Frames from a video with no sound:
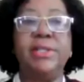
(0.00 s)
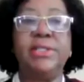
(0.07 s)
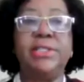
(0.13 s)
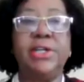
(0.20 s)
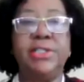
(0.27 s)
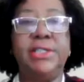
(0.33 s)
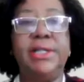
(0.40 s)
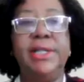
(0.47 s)

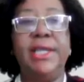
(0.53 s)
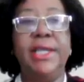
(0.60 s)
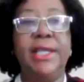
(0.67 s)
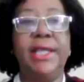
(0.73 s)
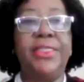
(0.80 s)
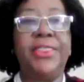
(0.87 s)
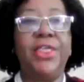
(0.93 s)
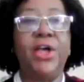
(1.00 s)
certainly
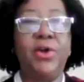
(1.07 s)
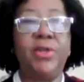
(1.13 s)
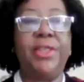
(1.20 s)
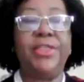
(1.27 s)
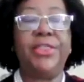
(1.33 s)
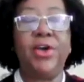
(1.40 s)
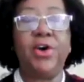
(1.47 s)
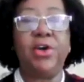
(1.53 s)

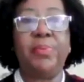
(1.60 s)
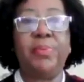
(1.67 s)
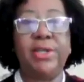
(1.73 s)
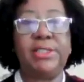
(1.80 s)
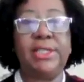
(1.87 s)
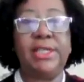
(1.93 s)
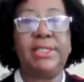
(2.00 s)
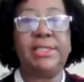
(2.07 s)
the thought
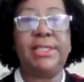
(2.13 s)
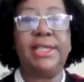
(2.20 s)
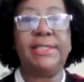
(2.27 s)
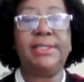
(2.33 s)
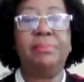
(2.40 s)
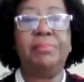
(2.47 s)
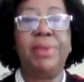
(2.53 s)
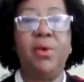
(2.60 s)
process is
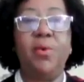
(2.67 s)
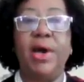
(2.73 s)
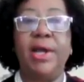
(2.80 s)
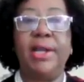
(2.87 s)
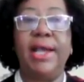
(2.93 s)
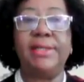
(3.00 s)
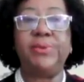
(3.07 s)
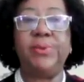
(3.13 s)
a big
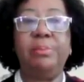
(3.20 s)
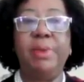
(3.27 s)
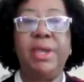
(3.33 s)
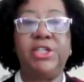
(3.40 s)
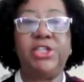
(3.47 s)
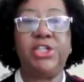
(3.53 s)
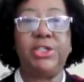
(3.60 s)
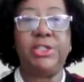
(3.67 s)
one, as we
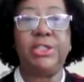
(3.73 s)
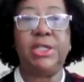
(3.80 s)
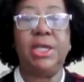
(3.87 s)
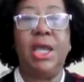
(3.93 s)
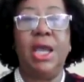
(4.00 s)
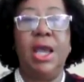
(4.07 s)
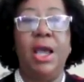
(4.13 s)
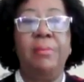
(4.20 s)
mentioned.
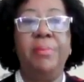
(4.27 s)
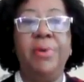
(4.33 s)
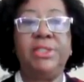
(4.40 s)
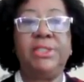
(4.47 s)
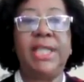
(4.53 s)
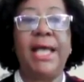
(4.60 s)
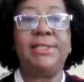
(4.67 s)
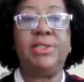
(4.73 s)

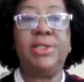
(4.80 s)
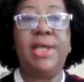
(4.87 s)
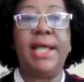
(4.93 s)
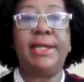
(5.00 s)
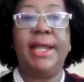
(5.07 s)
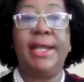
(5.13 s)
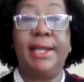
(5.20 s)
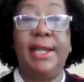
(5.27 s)
But as
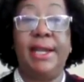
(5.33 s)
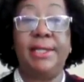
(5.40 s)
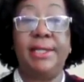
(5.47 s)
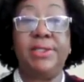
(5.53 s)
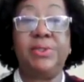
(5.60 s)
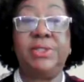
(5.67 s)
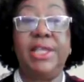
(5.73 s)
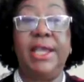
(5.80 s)

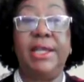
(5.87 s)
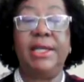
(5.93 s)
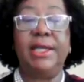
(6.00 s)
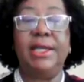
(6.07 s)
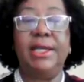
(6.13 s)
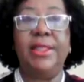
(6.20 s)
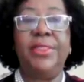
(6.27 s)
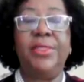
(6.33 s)
you said,
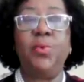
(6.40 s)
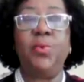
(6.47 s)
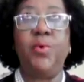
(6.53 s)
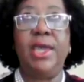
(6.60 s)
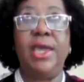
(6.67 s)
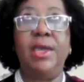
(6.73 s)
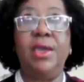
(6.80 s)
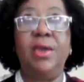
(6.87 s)
the
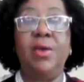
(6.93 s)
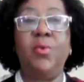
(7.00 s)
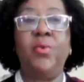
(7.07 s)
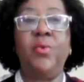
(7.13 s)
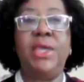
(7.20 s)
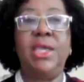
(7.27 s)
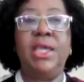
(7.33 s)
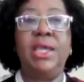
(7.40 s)
way
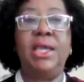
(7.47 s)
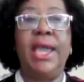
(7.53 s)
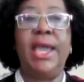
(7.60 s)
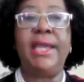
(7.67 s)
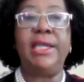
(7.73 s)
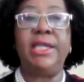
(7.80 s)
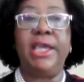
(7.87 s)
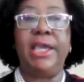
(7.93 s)
we
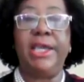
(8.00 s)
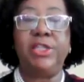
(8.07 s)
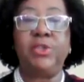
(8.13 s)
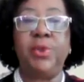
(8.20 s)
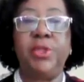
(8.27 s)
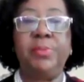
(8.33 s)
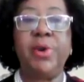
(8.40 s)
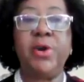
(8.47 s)
engage
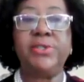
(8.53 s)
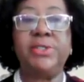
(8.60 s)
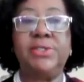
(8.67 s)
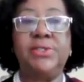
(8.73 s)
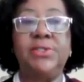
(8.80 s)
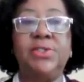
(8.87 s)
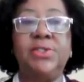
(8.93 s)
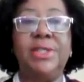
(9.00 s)
with
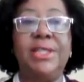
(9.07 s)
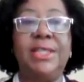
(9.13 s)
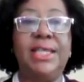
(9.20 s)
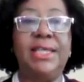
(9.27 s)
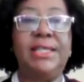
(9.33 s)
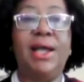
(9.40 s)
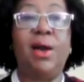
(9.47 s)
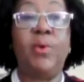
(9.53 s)
persons, so the
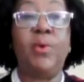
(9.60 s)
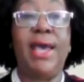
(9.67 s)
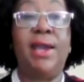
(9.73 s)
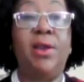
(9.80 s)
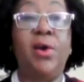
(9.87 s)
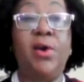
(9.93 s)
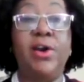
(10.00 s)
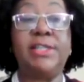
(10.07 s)
things that we
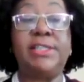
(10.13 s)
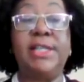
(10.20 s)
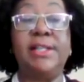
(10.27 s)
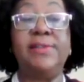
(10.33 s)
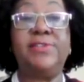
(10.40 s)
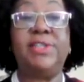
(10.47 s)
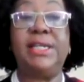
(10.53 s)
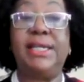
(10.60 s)
allow
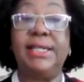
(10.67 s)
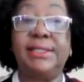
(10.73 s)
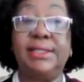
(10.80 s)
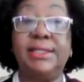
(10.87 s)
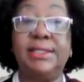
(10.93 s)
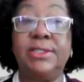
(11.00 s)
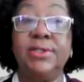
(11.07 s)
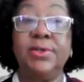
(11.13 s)
ourselves to
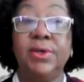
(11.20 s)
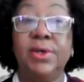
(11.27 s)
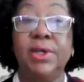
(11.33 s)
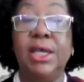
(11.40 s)
listen to,